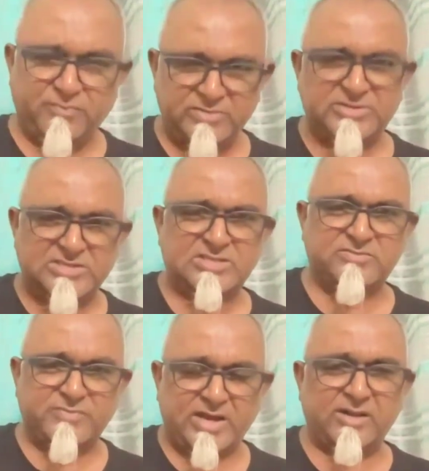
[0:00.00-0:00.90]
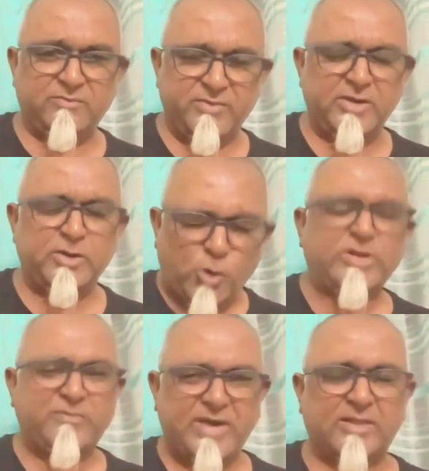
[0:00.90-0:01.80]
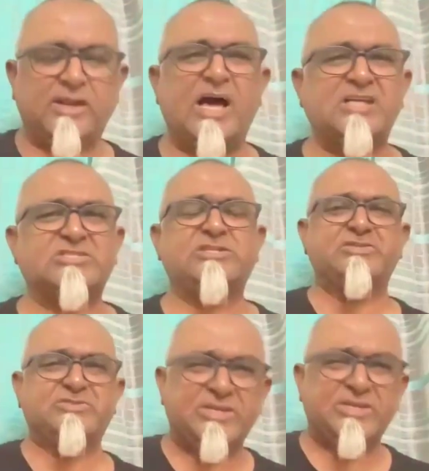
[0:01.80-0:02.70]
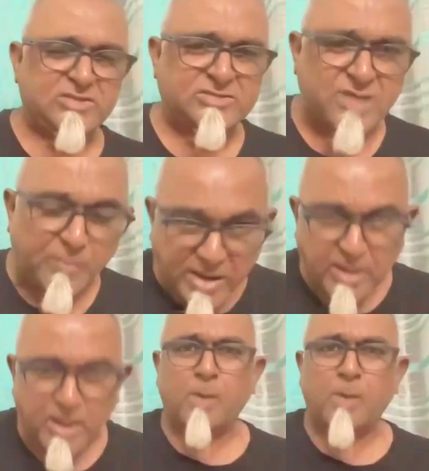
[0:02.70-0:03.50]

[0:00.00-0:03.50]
Jesus, we are we know that we are in the last days, Jesus is coming,